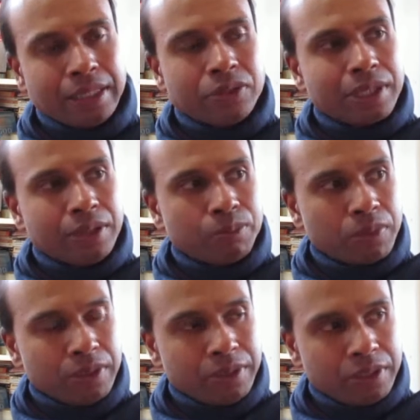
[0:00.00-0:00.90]
then you're
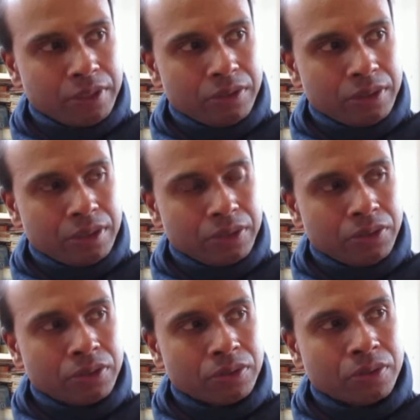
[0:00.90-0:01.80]
getting you you, you know
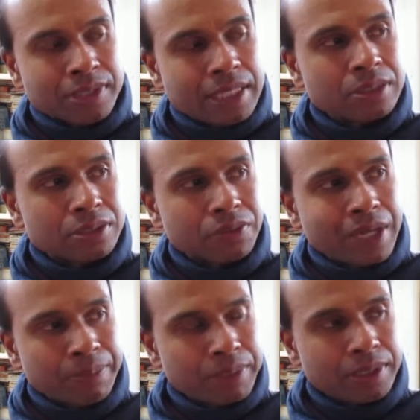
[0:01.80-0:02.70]
your your sense of
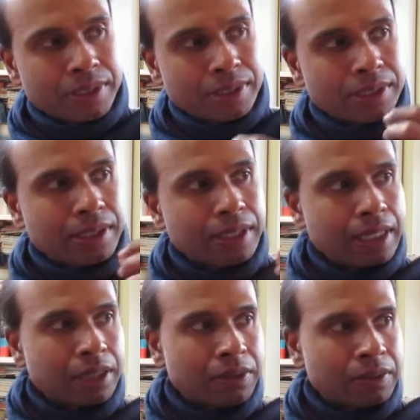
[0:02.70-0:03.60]
happiness is in the
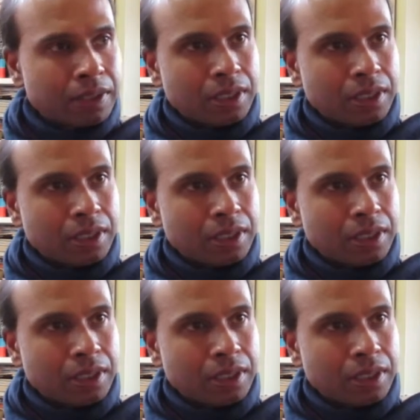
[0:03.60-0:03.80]
now.